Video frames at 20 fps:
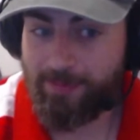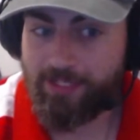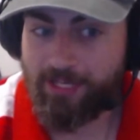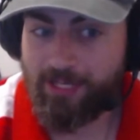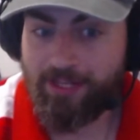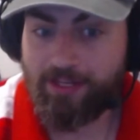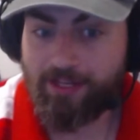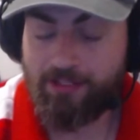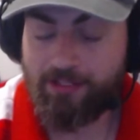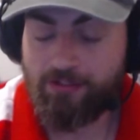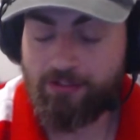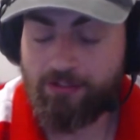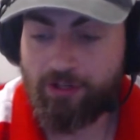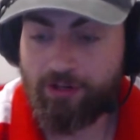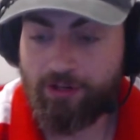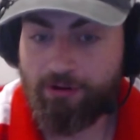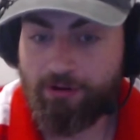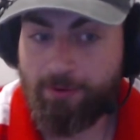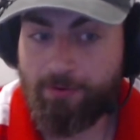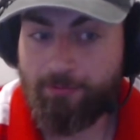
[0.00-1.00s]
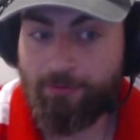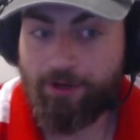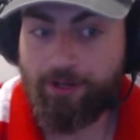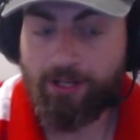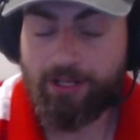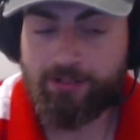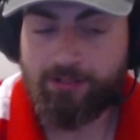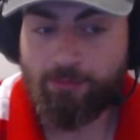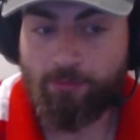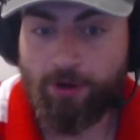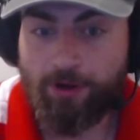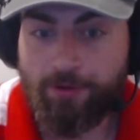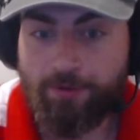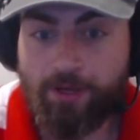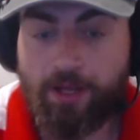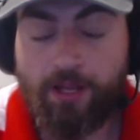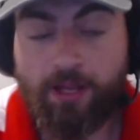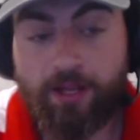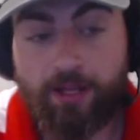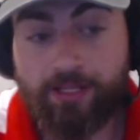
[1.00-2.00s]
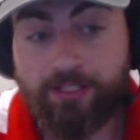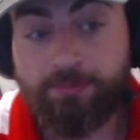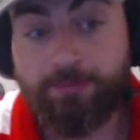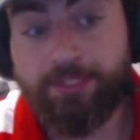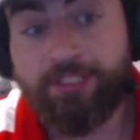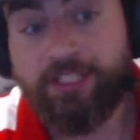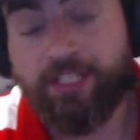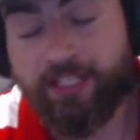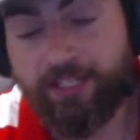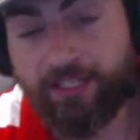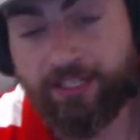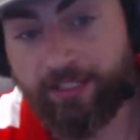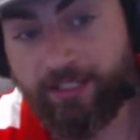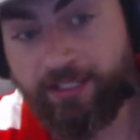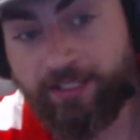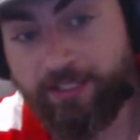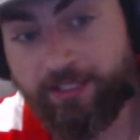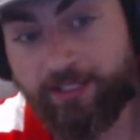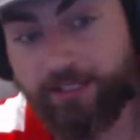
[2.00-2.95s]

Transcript: I think Australian rugby realised what it's particularly